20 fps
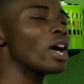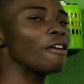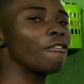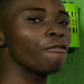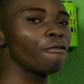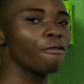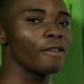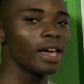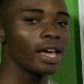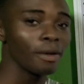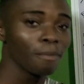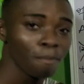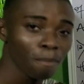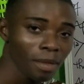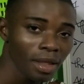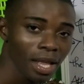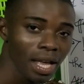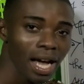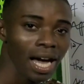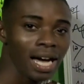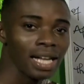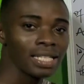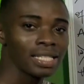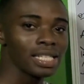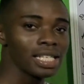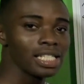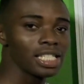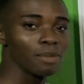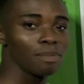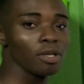welfare
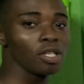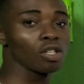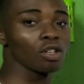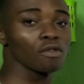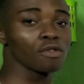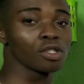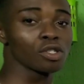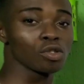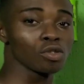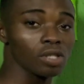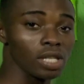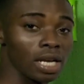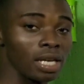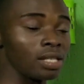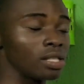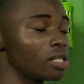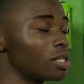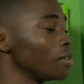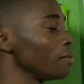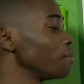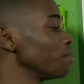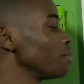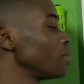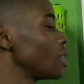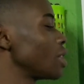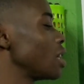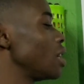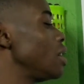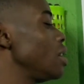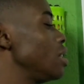and discipline of students
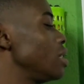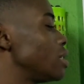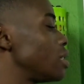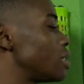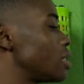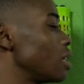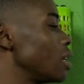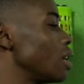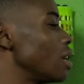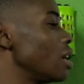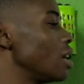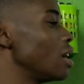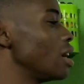is